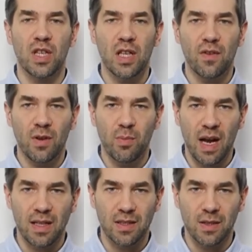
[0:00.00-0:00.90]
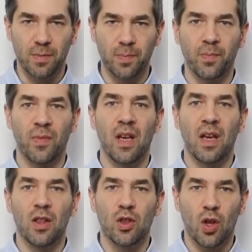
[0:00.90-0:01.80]
Vibrato
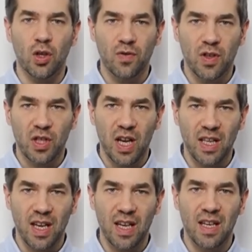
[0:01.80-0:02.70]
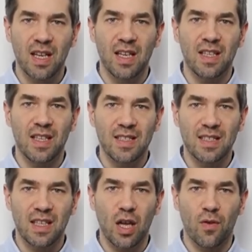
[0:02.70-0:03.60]
practice. This exercise is
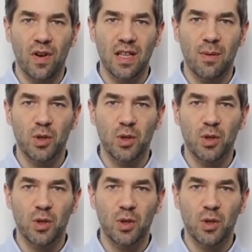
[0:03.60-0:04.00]
mostly aimed at